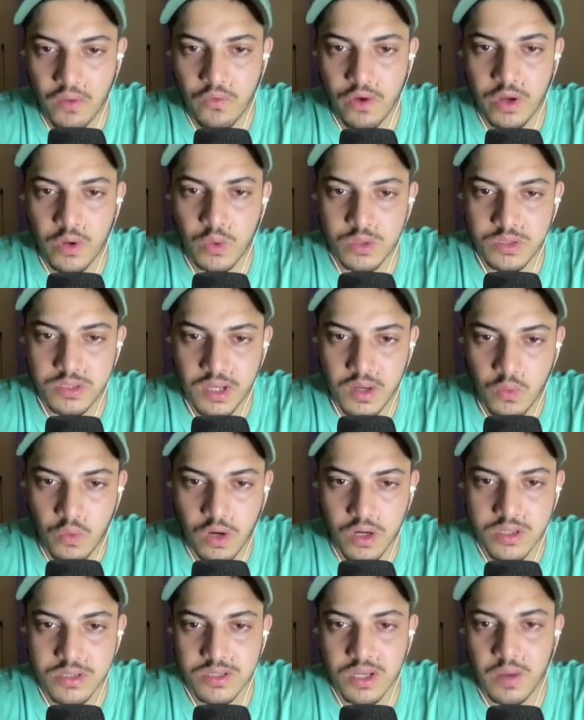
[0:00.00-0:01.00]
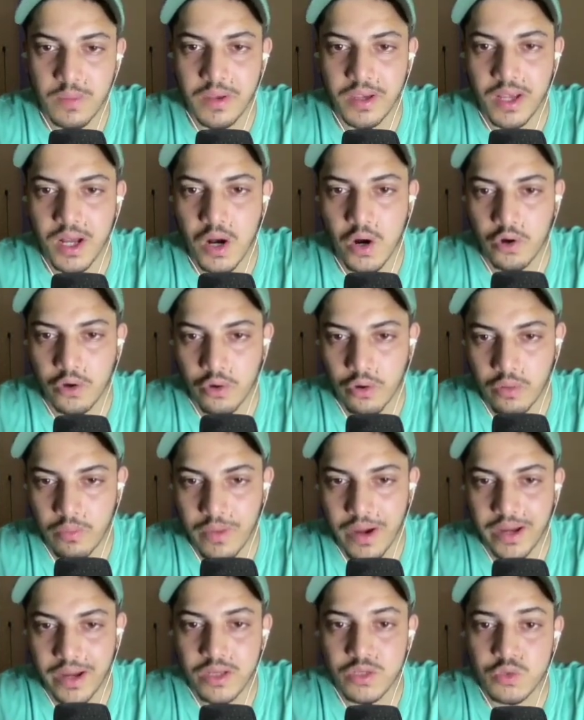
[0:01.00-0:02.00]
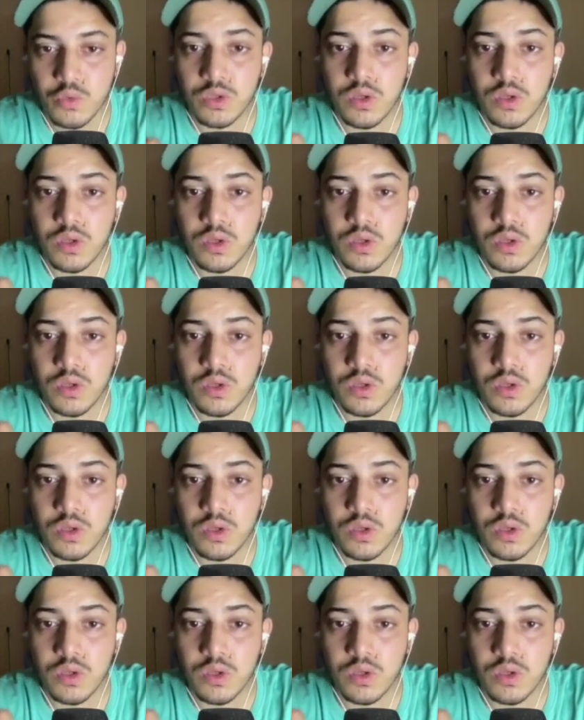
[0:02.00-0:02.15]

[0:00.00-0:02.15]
when to sell, what's coming out on Binance